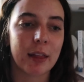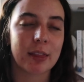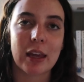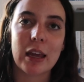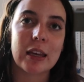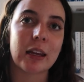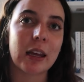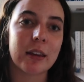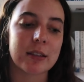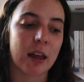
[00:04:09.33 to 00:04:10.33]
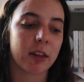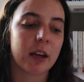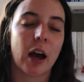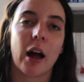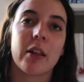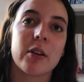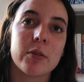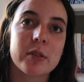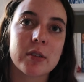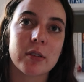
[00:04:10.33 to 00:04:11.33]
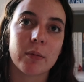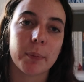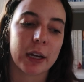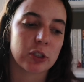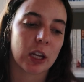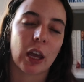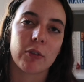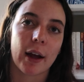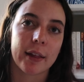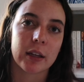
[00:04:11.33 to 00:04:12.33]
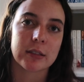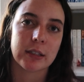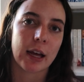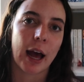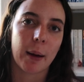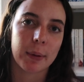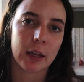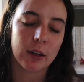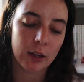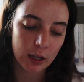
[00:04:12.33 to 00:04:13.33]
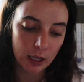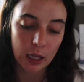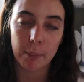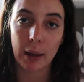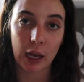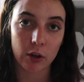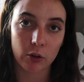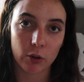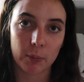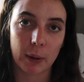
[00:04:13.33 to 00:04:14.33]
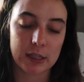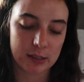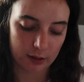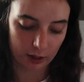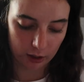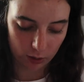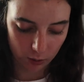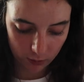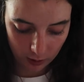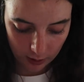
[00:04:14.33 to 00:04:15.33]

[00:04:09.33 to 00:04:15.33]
The ending, Deathly Hallows by J.K. Rowling, didn't happen. Manacled by Sinley Yu